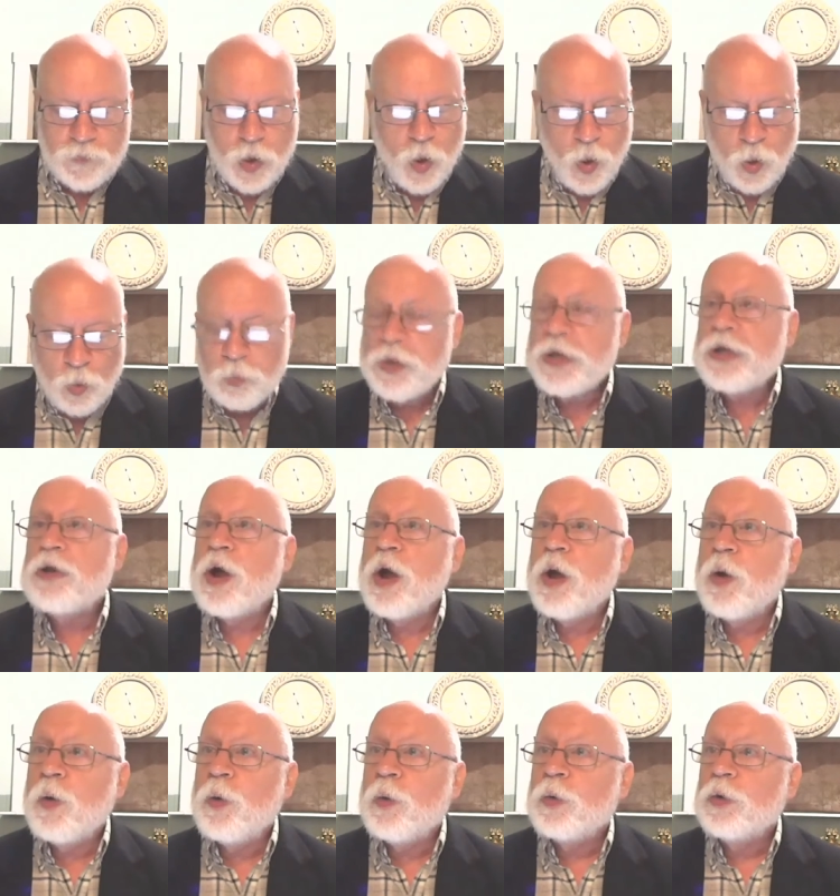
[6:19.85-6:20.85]
All we
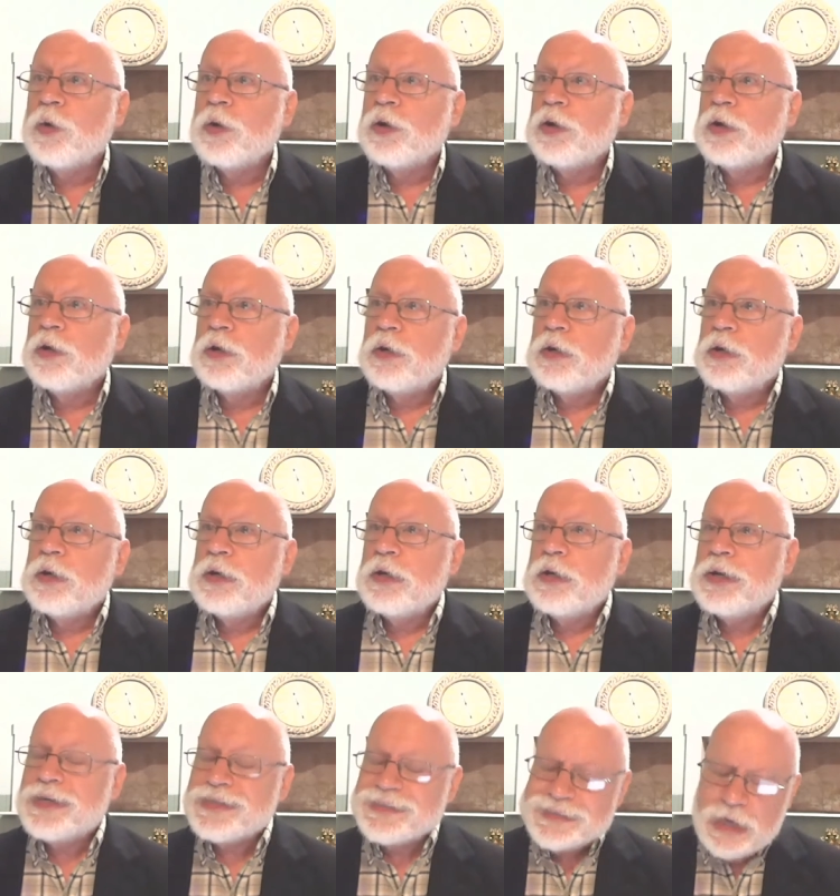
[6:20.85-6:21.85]
know
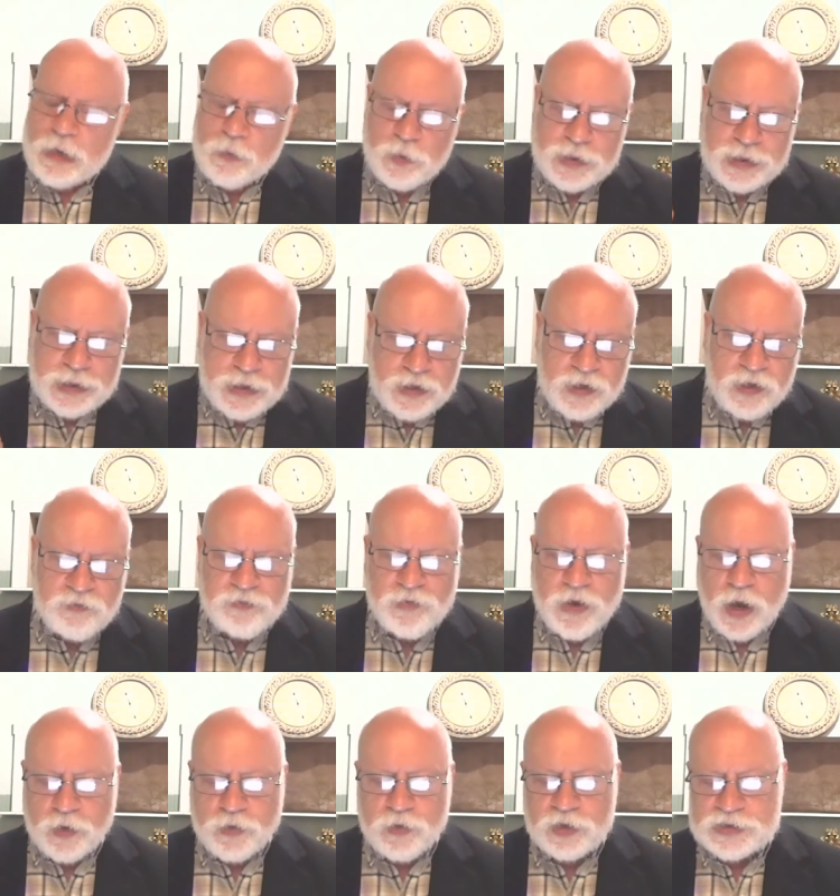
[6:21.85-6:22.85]
is that within the
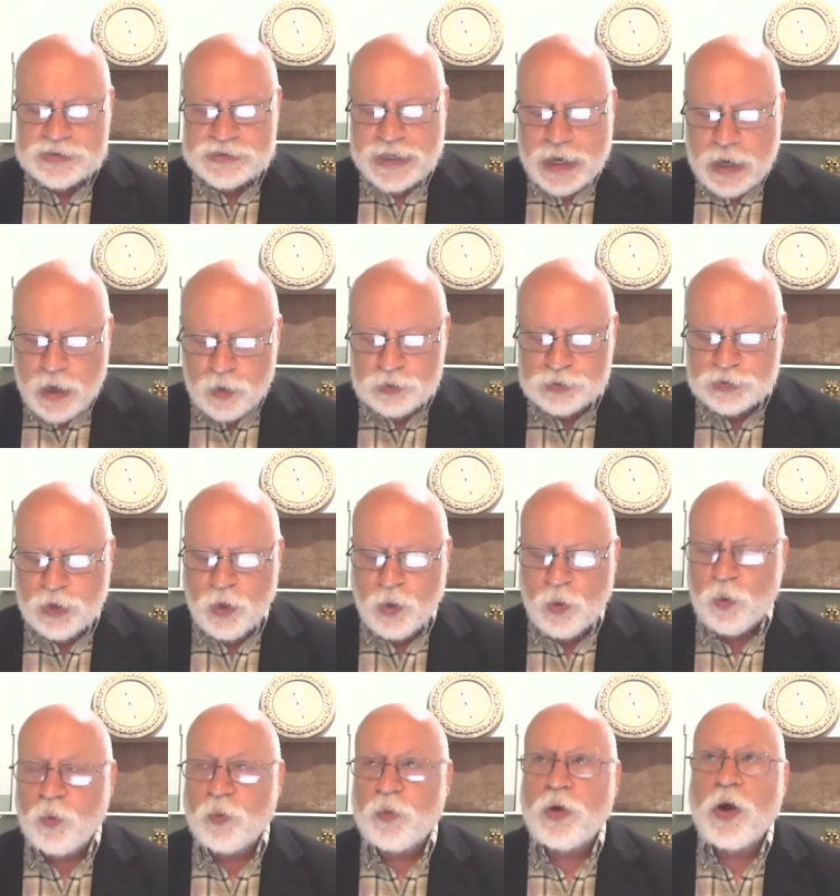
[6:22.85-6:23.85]
father's
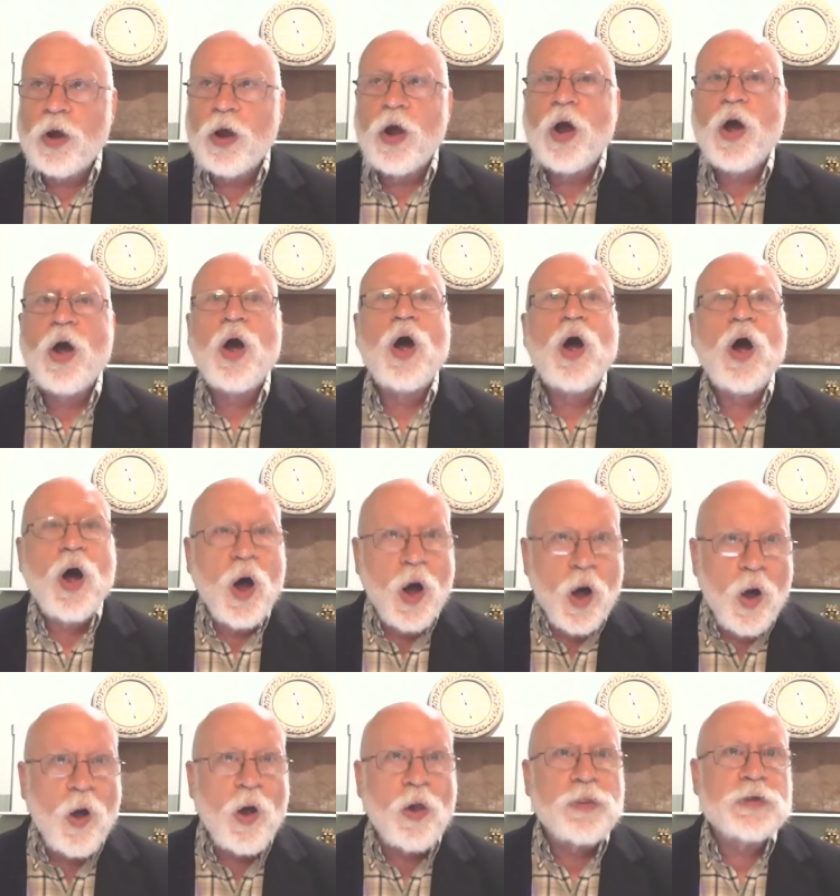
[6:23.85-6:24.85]
household,
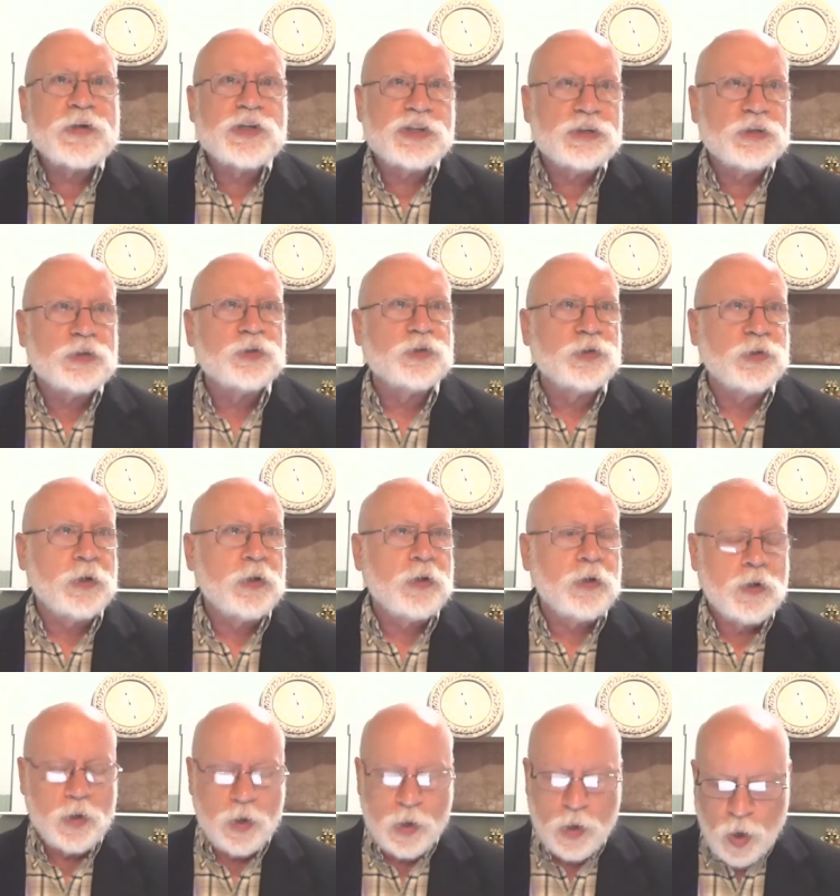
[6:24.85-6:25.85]
all the children
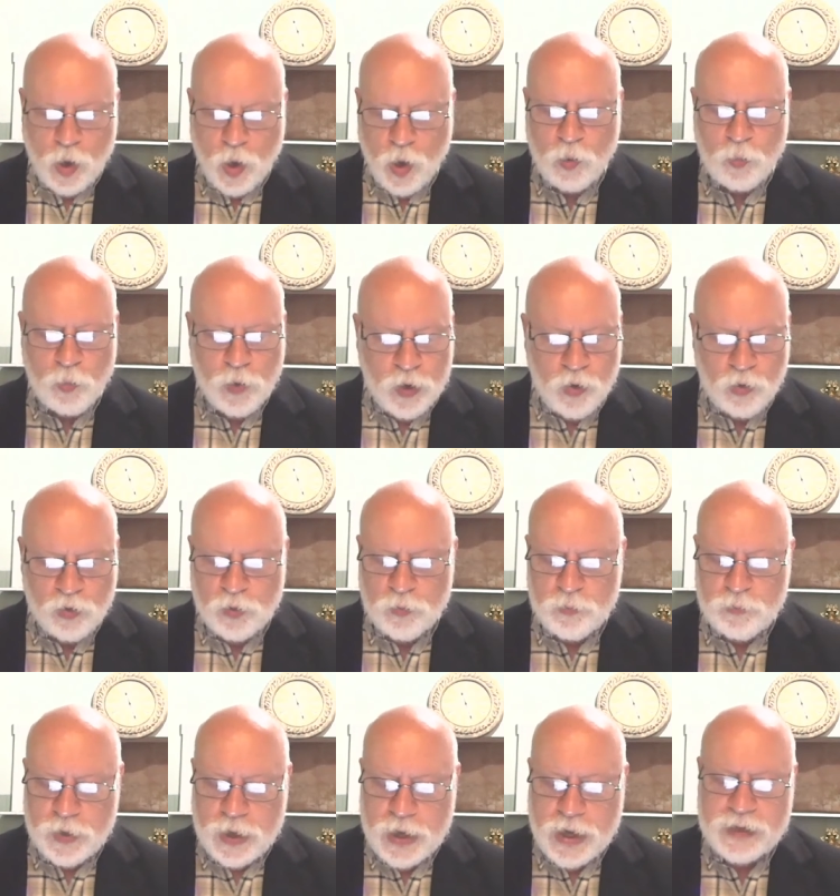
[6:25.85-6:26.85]
are
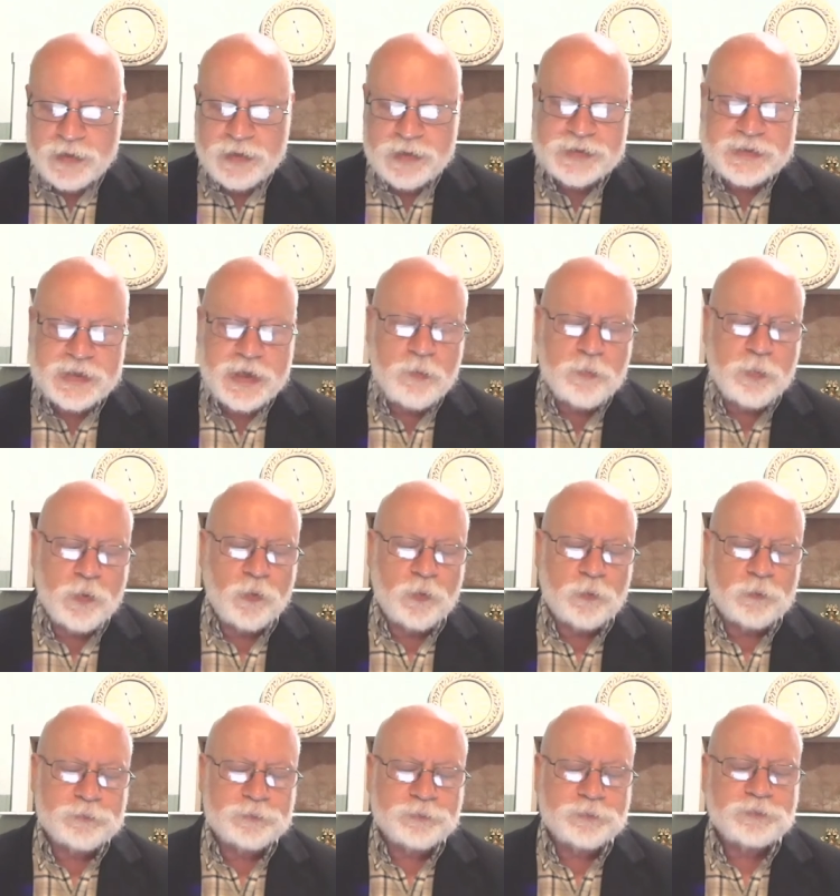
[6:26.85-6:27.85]
welcome at the table.